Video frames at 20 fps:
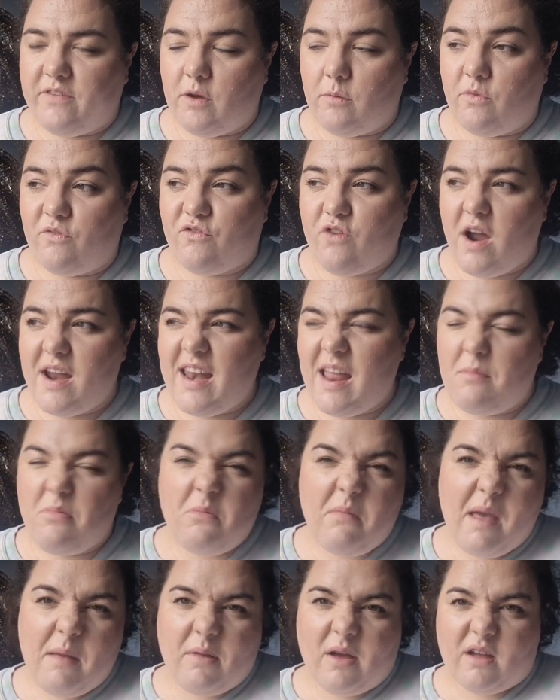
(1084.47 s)
film on Friday,
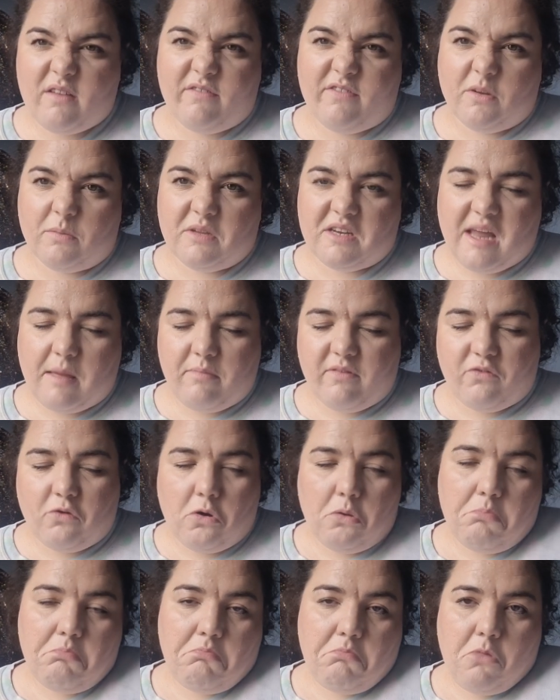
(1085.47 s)
but maybe I can film the day
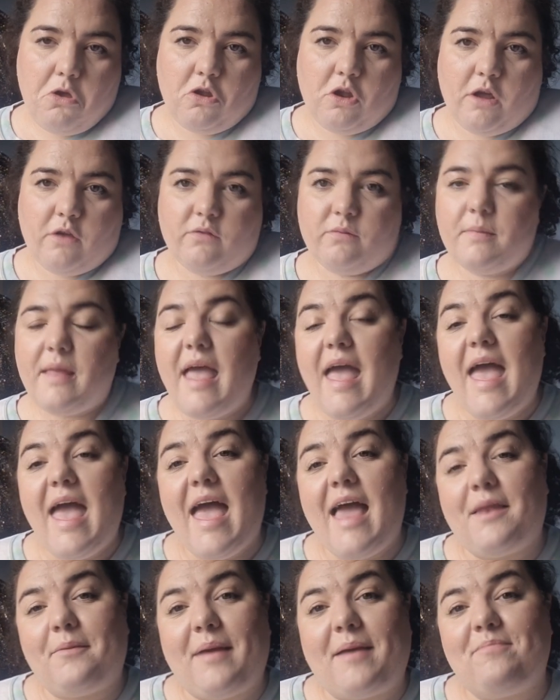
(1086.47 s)
before, who knows.
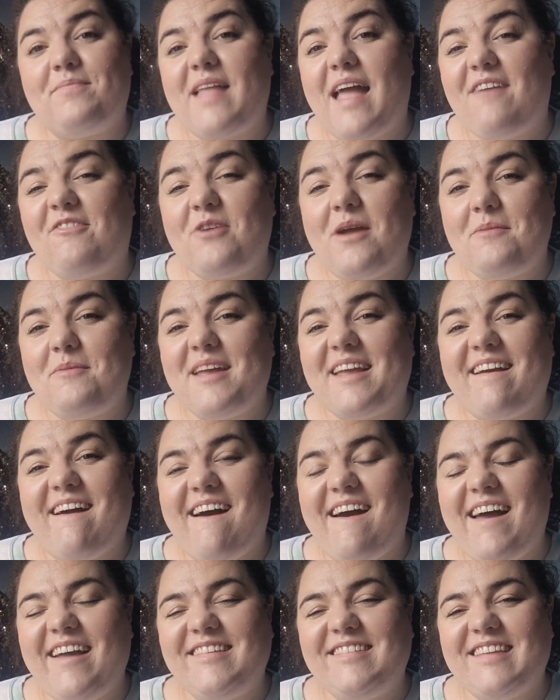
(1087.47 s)
Anyway, have a great week
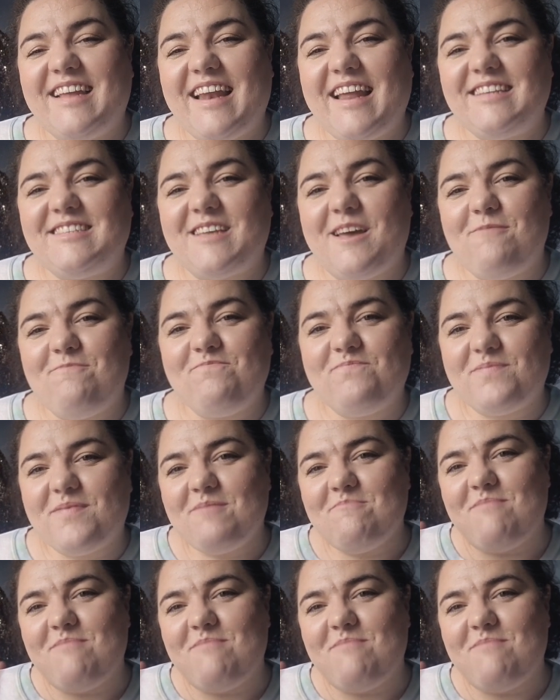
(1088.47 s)
guys, see you later,